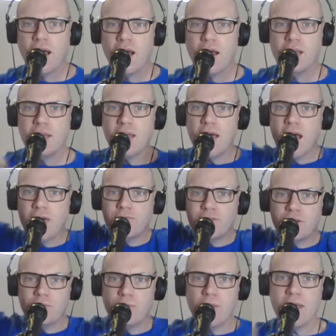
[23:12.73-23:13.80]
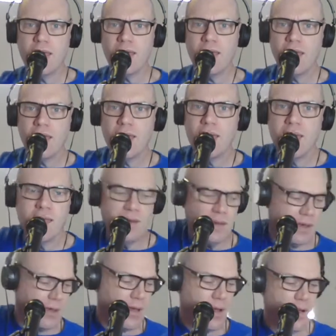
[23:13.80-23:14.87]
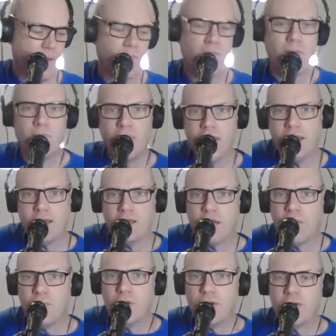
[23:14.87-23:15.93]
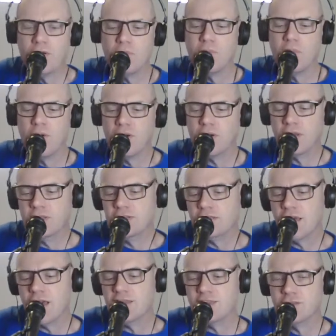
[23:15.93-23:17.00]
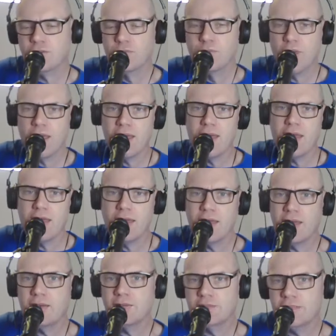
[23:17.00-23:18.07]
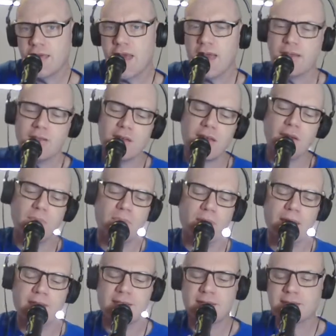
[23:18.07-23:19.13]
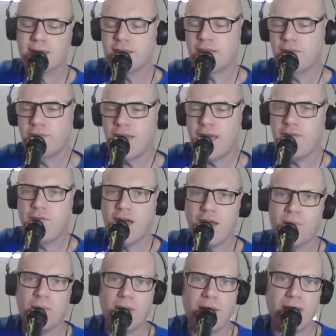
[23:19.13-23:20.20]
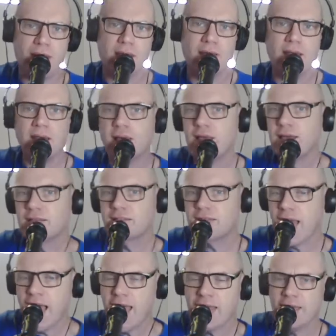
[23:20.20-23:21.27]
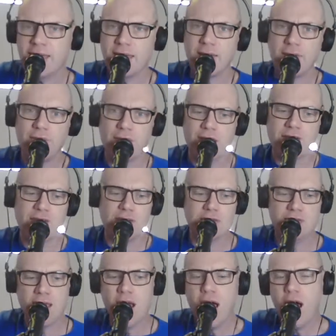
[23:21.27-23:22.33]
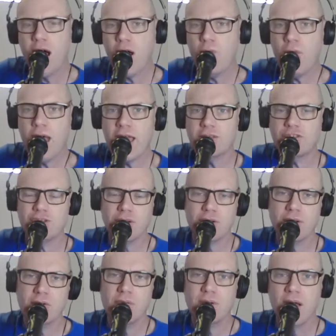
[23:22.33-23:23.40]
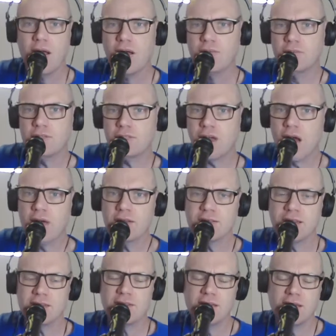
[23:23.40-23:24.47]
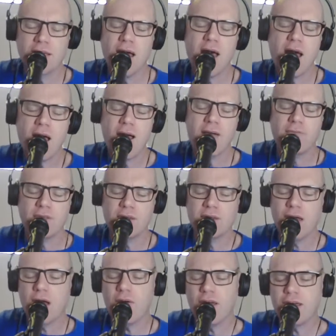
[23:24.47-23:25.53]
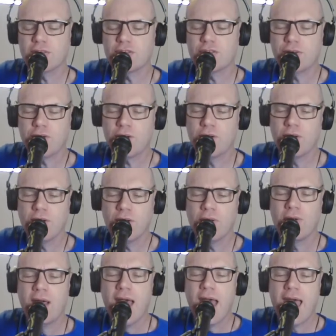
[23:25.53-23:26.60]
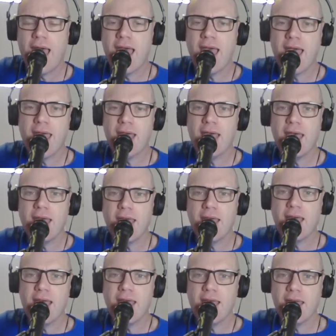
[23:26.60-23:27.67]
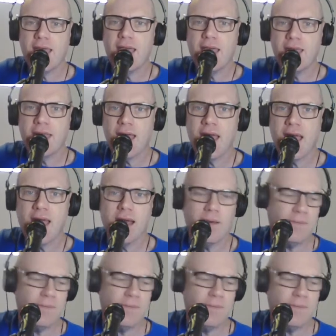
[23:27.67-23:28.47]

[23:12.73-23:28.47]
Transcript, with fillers: I love to read. We'll pick up a good book and start to read. It'll take you to places that you've never been. Exciting adventures await you. The stories that you love, you know it's true. Hey, yeah,